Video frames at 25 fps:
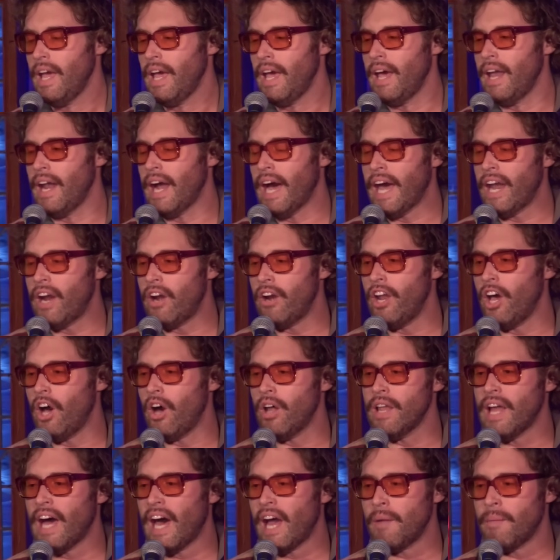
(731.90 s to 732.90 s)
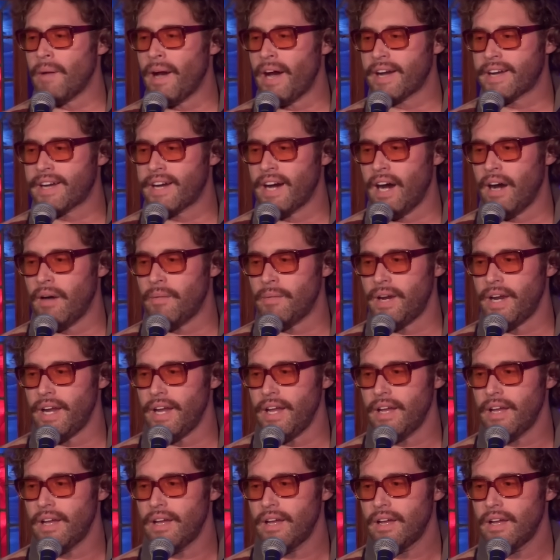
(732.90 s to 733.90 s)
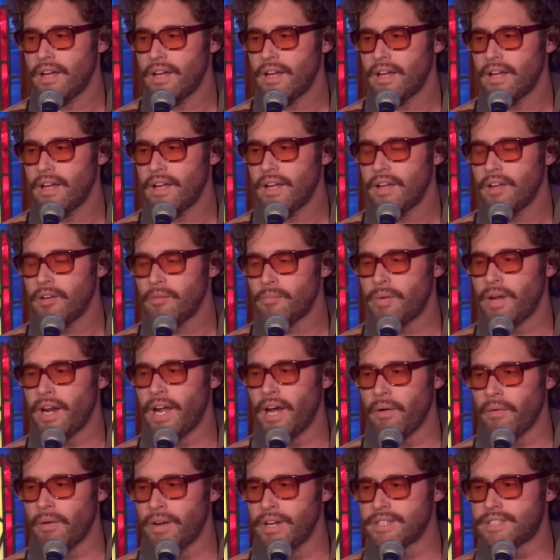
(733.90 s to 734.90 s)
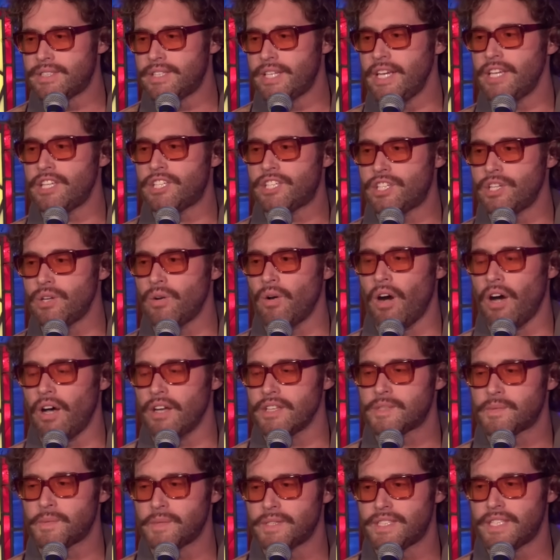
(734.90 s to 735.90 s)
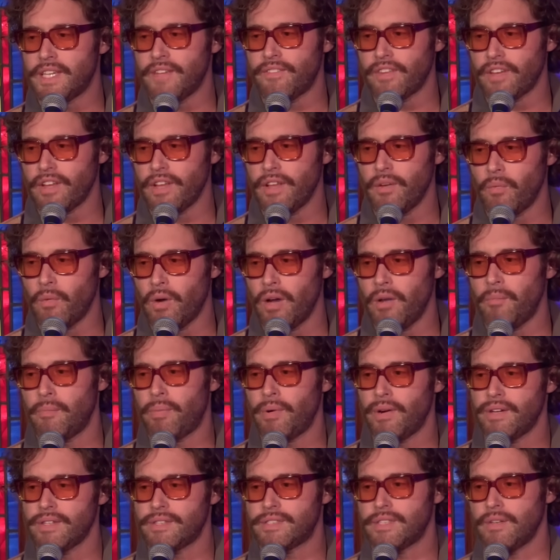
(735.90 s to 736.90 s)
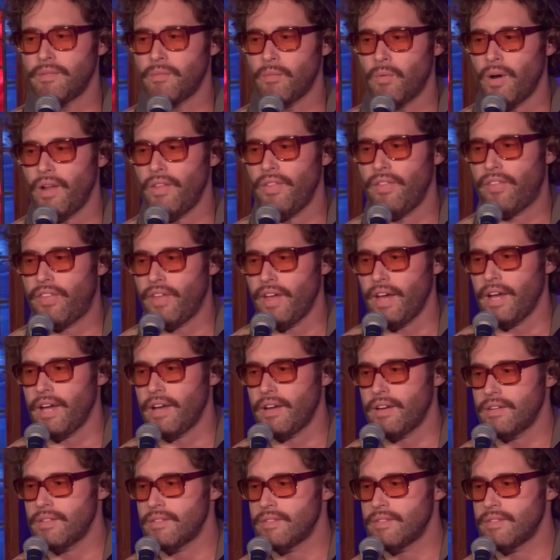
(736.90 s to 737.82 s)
And I don't know a lot about comedy, but I want to teach you all, specifically one person, one thing.